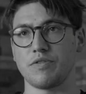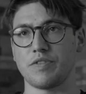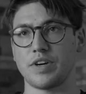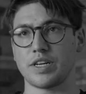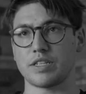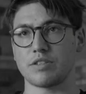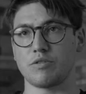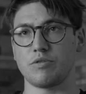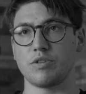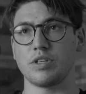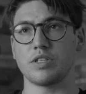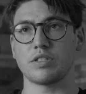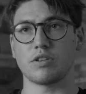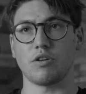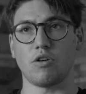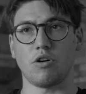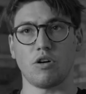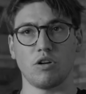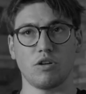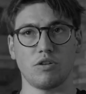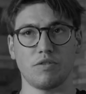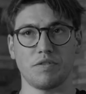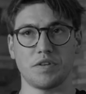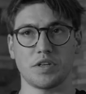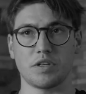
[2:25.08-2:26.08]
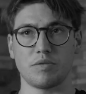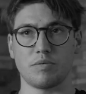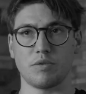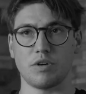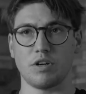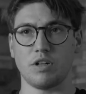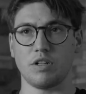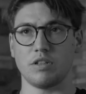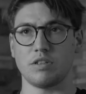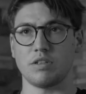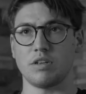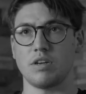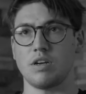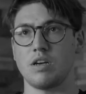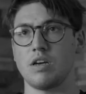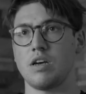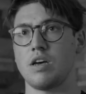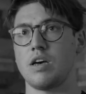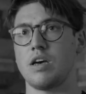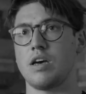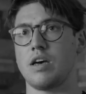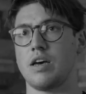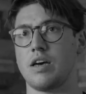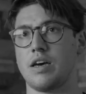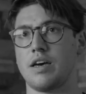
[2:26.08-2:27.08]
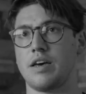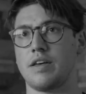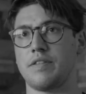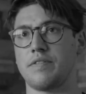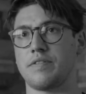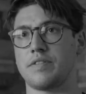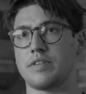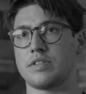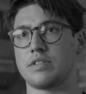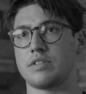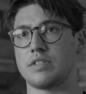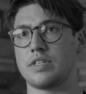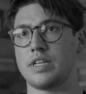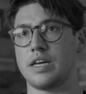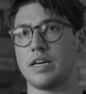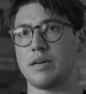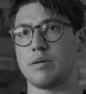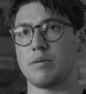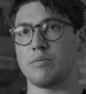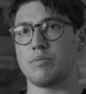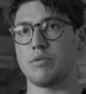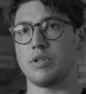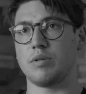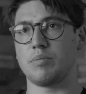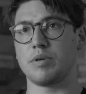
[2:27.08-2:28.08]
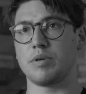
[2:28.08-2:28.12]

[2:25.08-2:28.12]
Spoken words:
factories all over the world, and they will